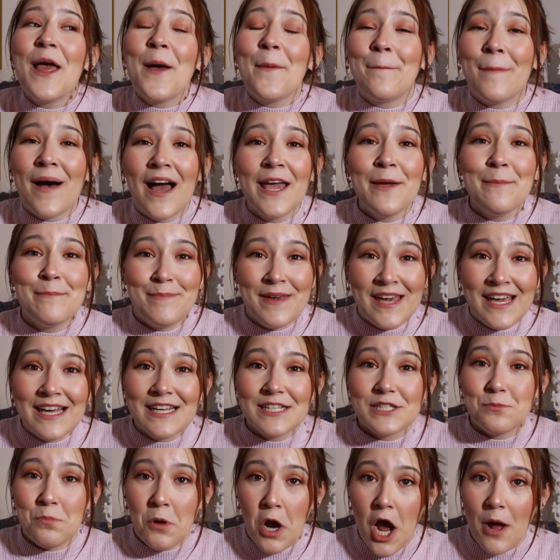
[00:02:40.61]
My
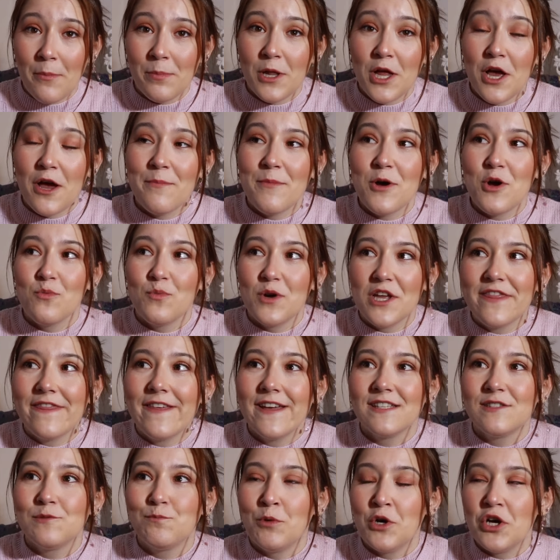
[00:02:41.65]
biggest problem with
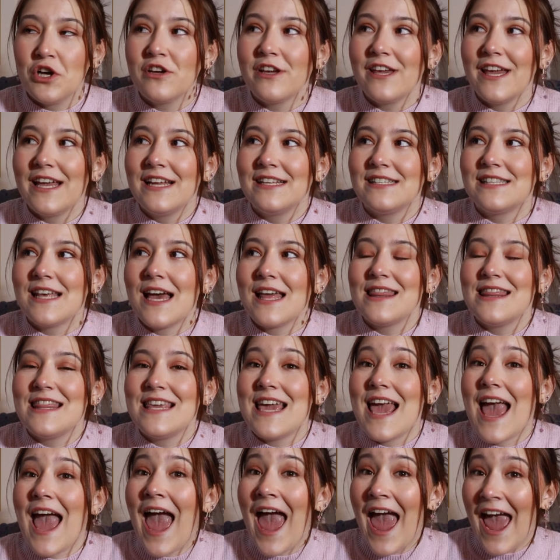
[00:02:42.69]
this book is that
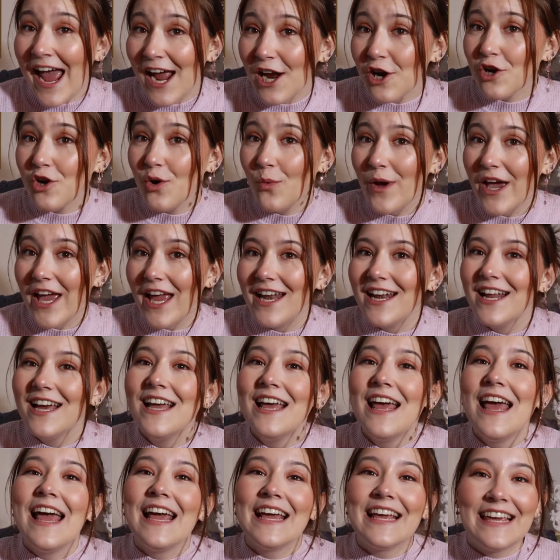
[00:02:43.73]
the heroine
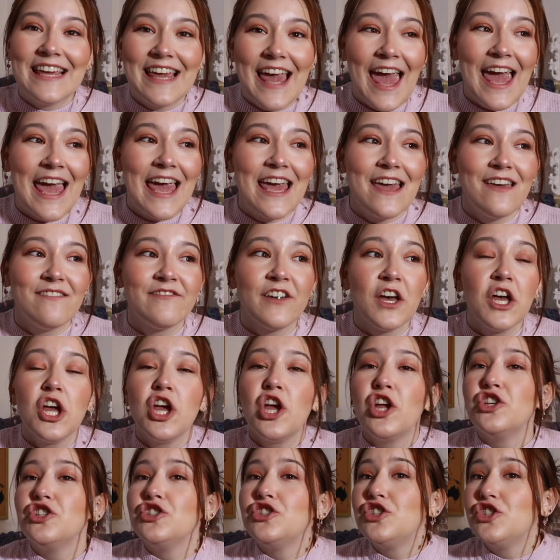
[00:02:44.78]
gave
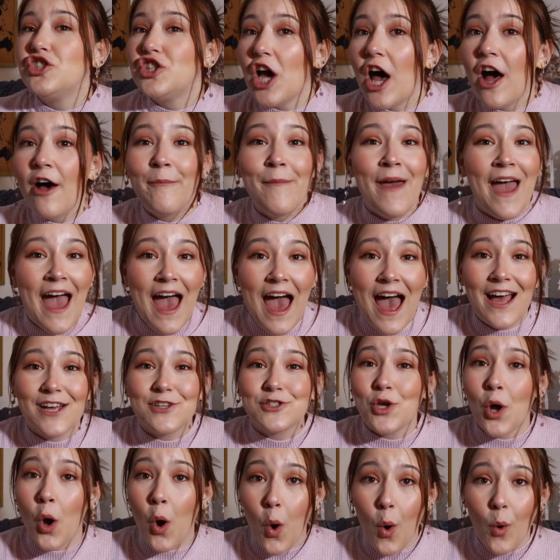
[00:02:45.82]

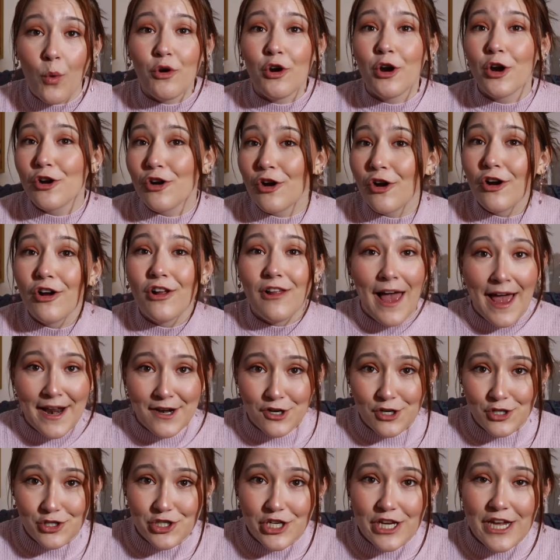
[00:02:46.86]
dumbass horror girl
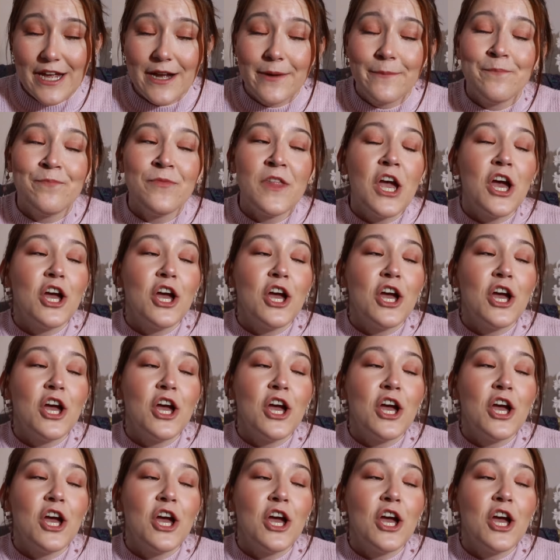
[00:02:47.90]
energy.